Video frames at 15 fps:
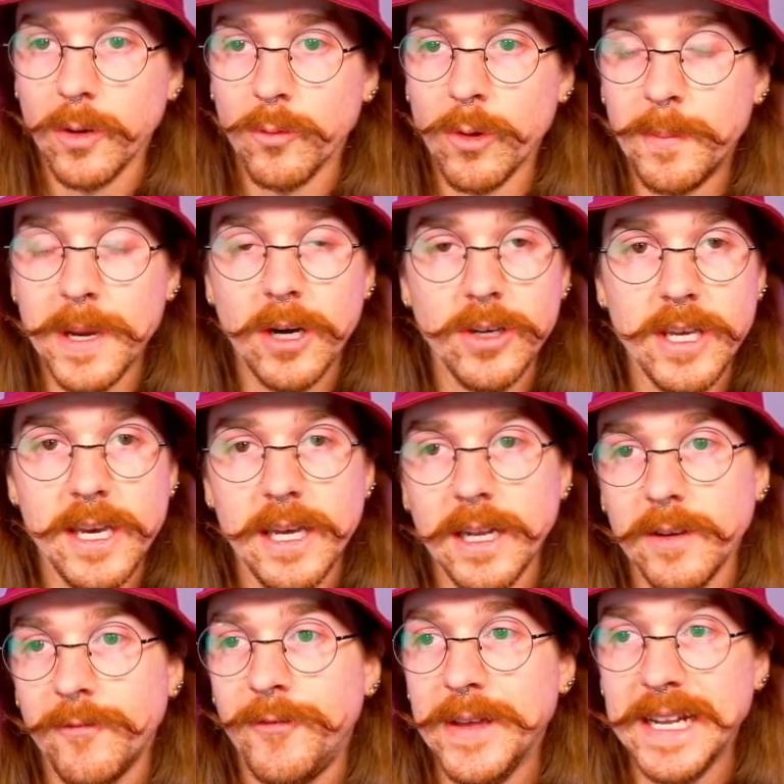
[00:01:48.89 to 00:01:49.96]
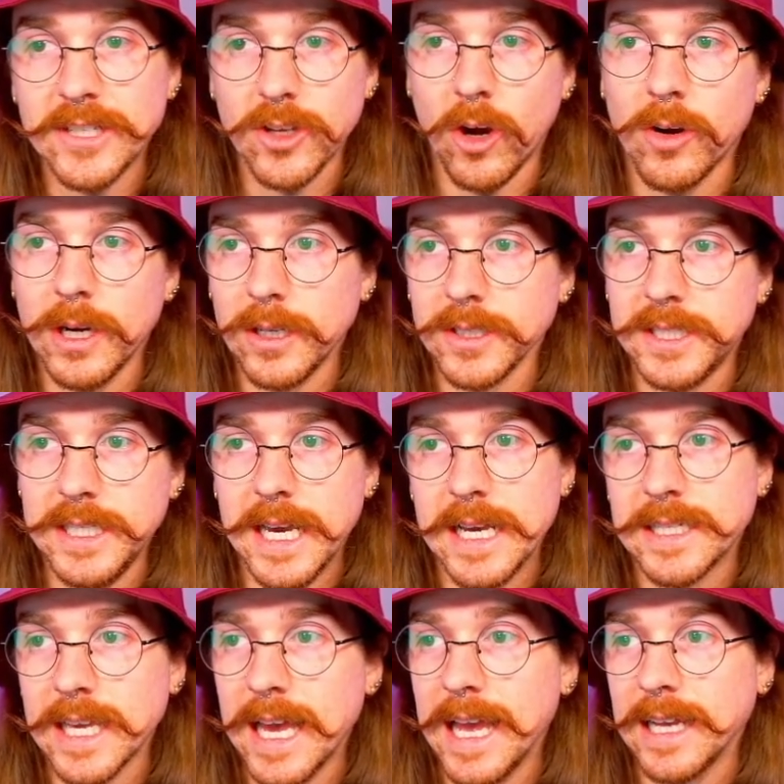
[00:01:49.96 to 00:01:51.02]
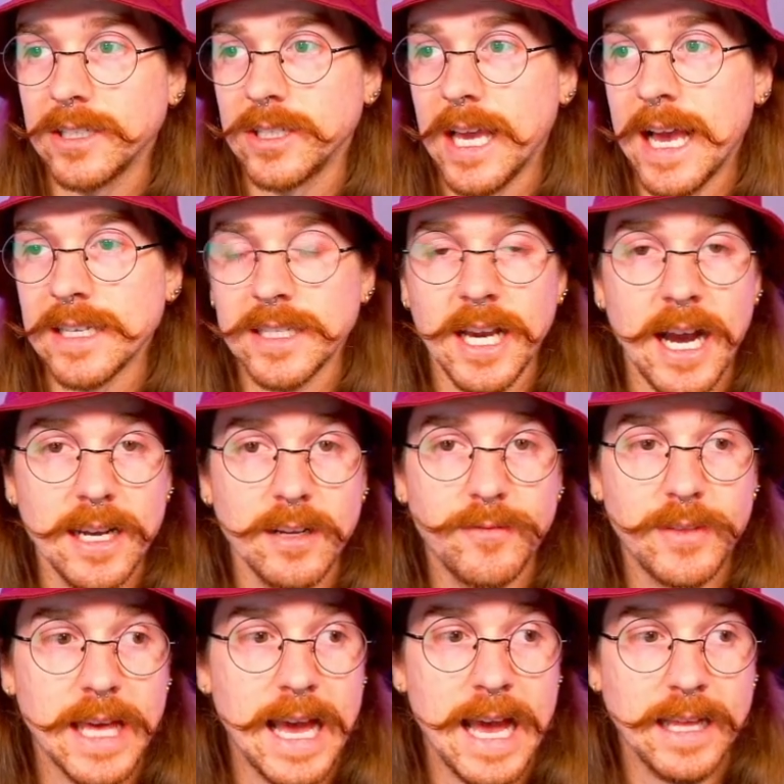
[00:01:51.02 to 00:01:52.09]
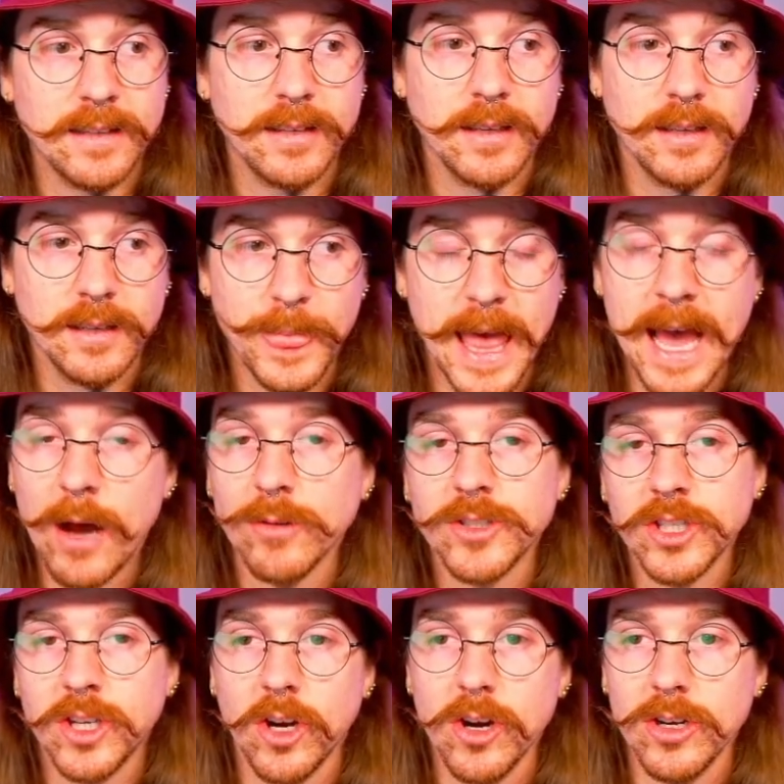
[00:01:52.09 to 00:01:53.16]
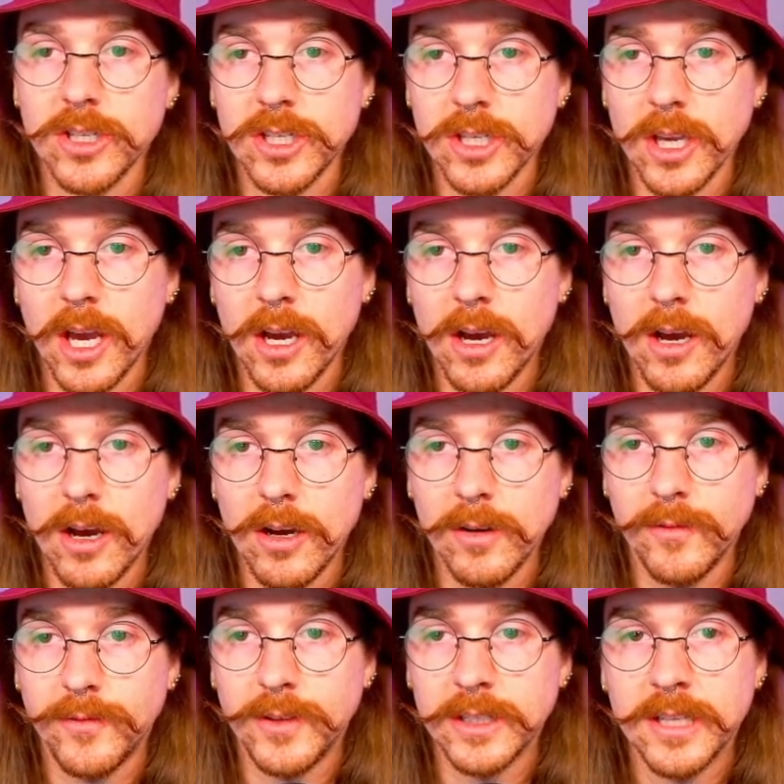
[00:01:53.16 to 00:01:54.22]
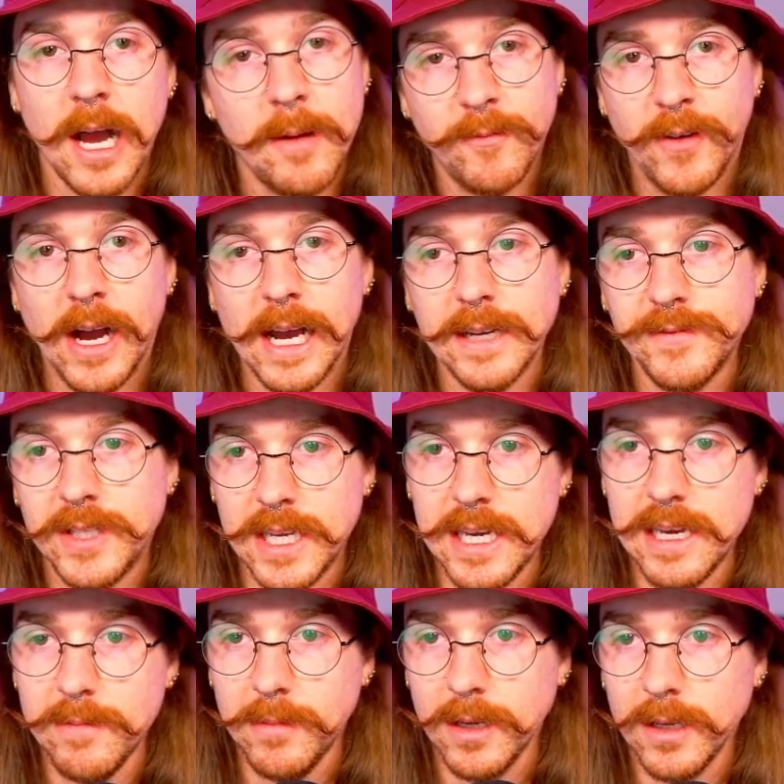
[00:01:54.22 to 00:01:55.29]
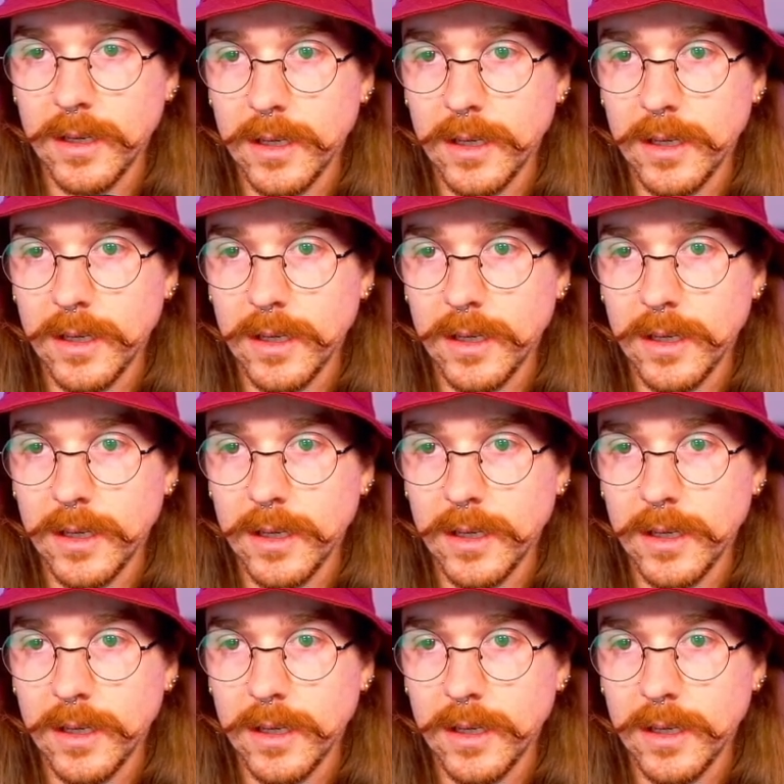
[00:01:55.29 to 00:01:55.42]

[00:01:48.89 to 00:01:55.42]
Rebellion finished RLCSX as kind of that outskirts of the top five team.